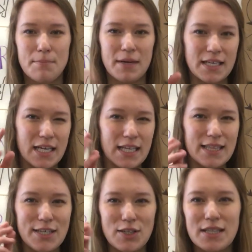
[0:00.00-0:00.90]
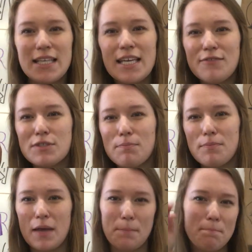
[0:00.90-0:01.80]
been getting little leaves
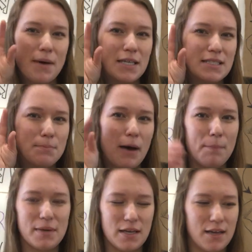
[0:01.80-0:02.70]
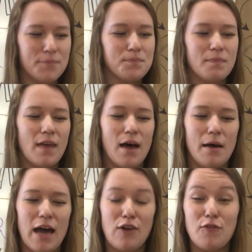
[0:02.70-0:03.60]
and buds popping
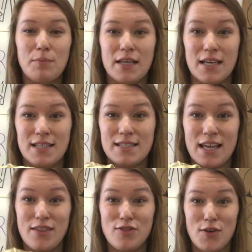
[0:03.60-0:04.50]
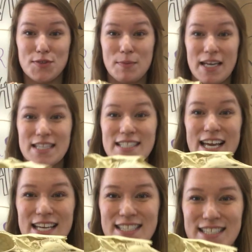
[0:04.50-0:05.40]
out of plants, and those make
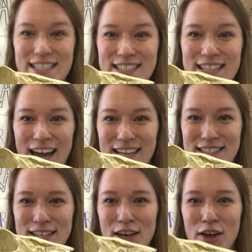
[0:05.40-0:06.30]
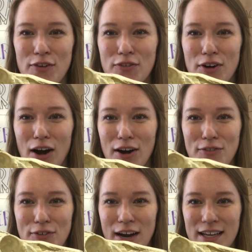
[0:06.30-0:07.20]
tasty snacks for our
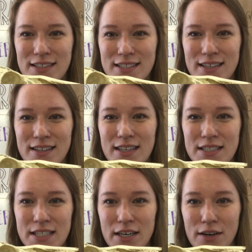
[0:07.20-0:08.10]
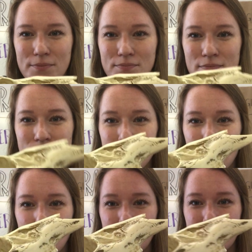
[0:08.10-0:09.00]
friend, the deer,
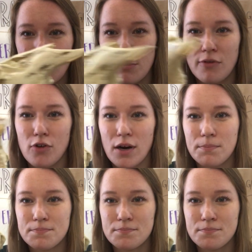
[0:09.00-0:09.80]
who is an herbivore.